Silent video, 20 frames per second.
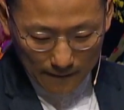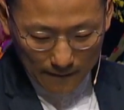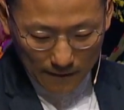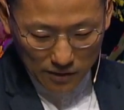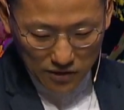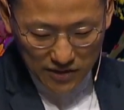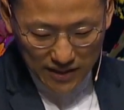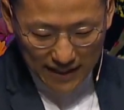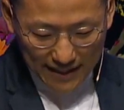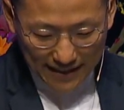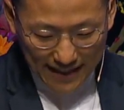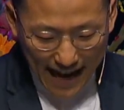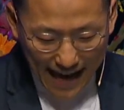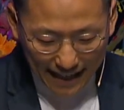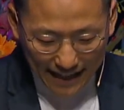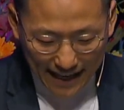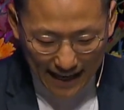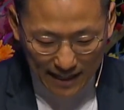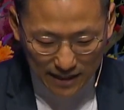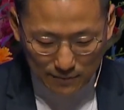You see, in
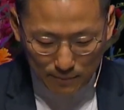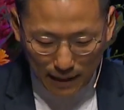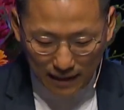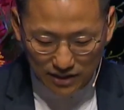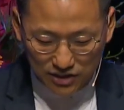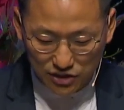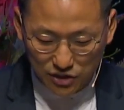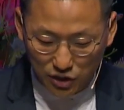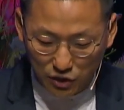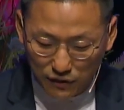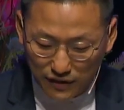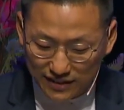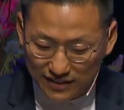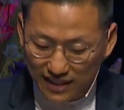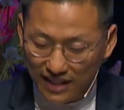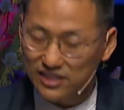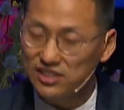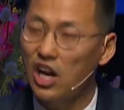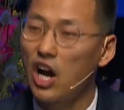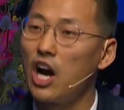that case, my service
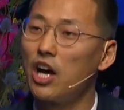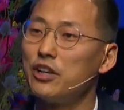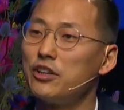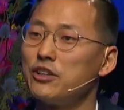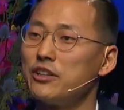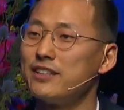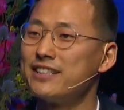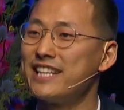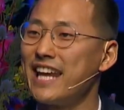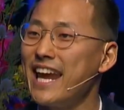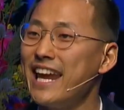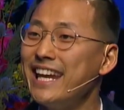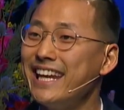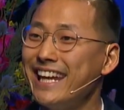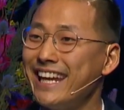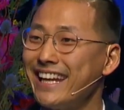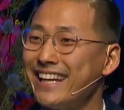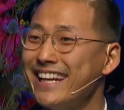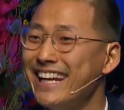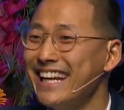is
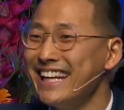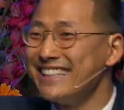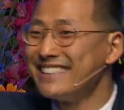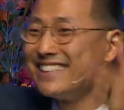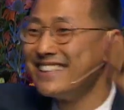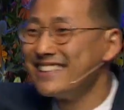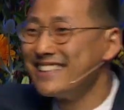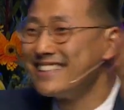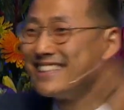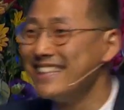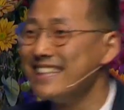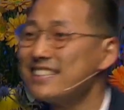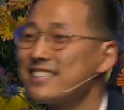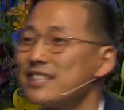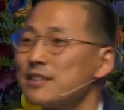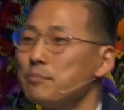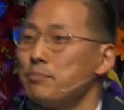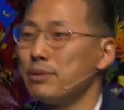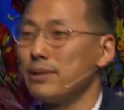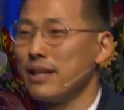undertaken to
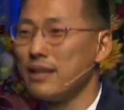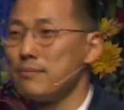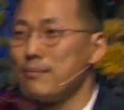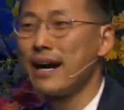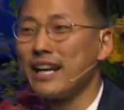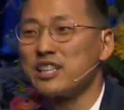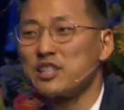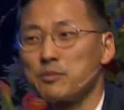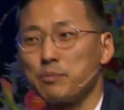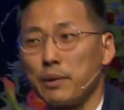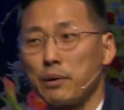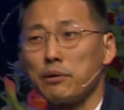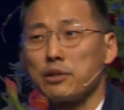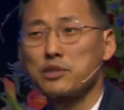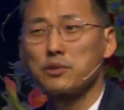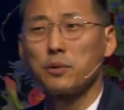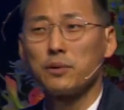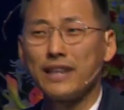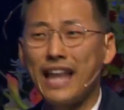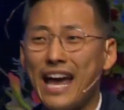discipline my
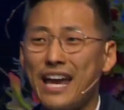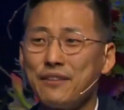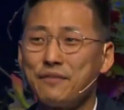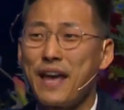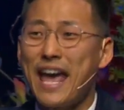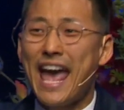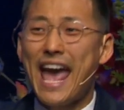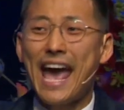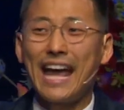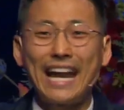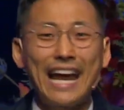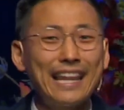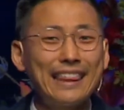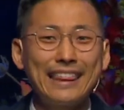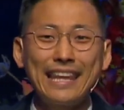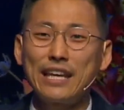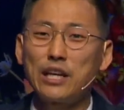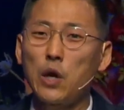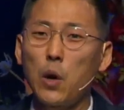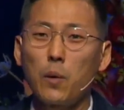spiritual life. And I
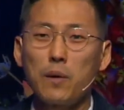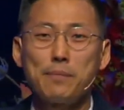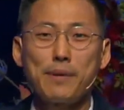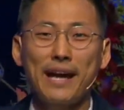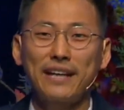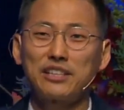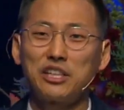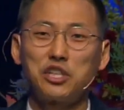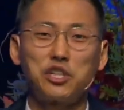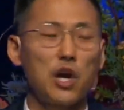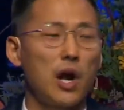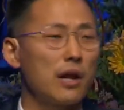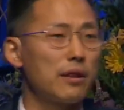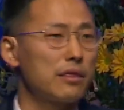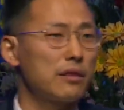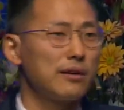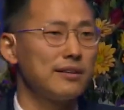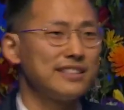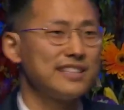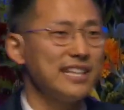think going back to John
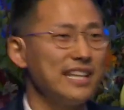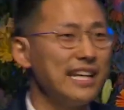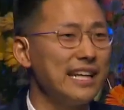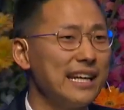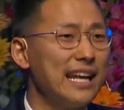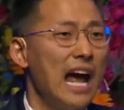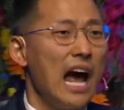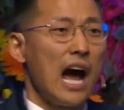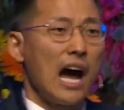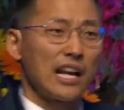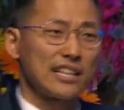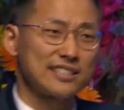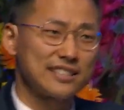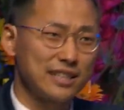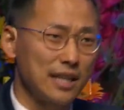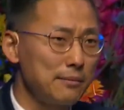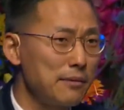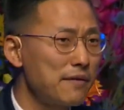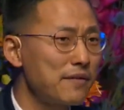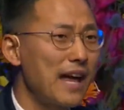13,
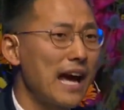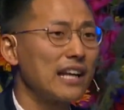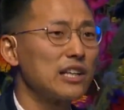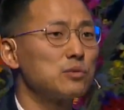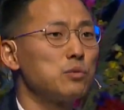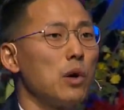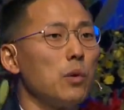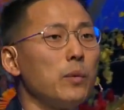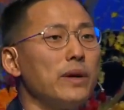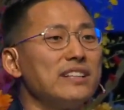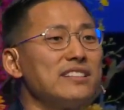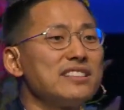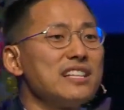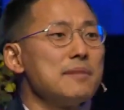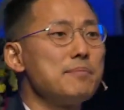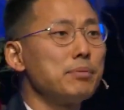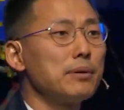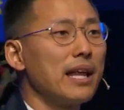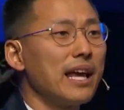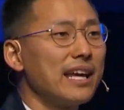some of that is what we see
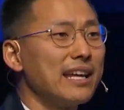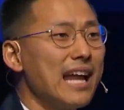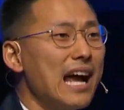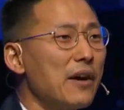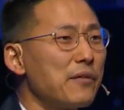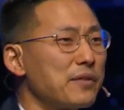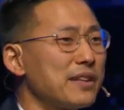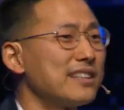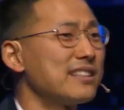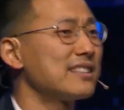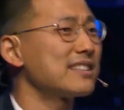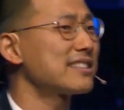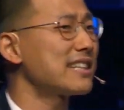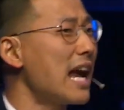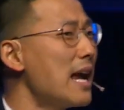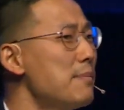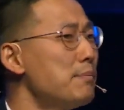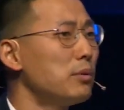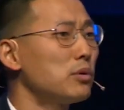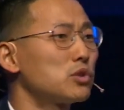playing out. The
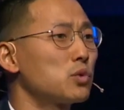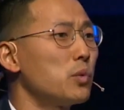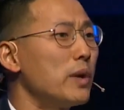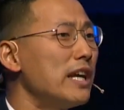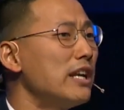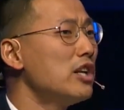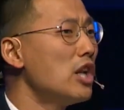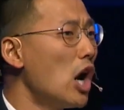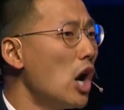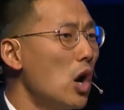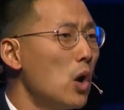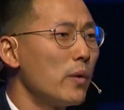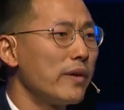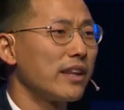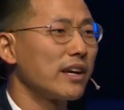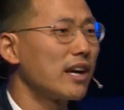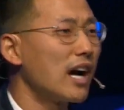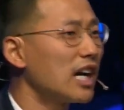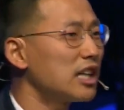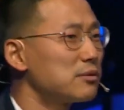disciples, we know in
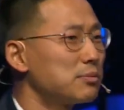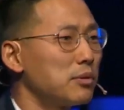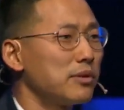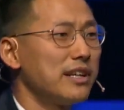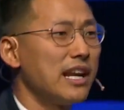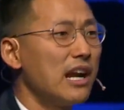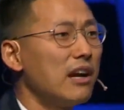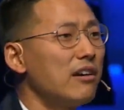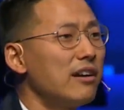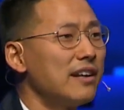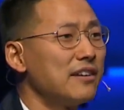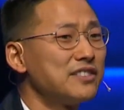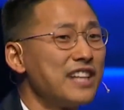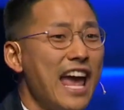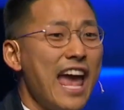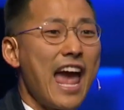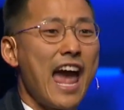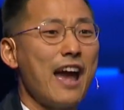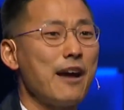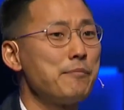the gospel narratives,
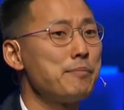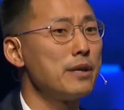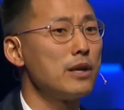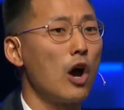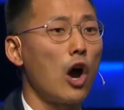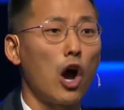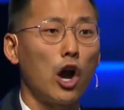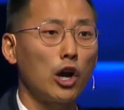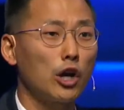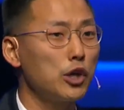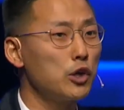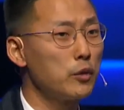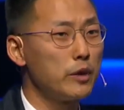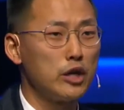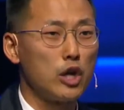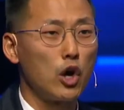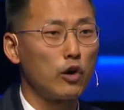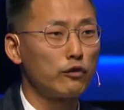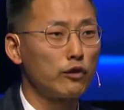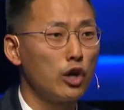have been
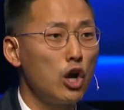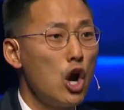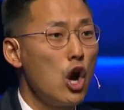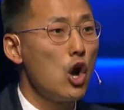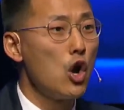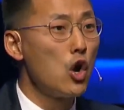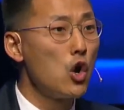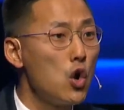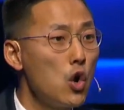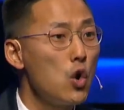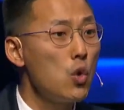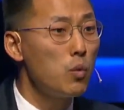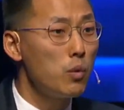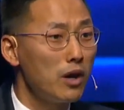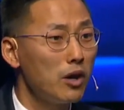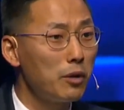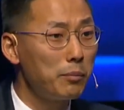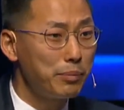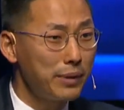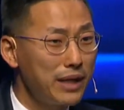arguing over who
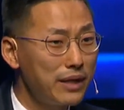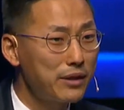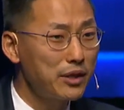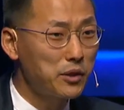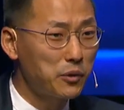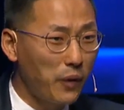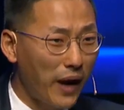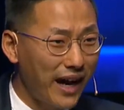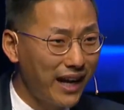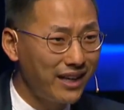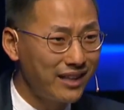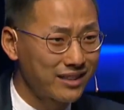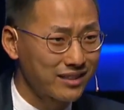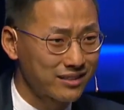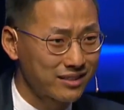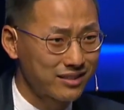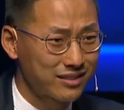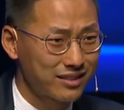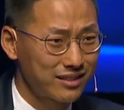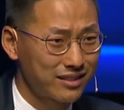will be the
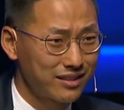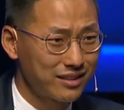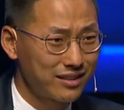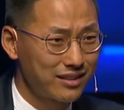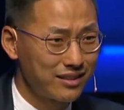greatest.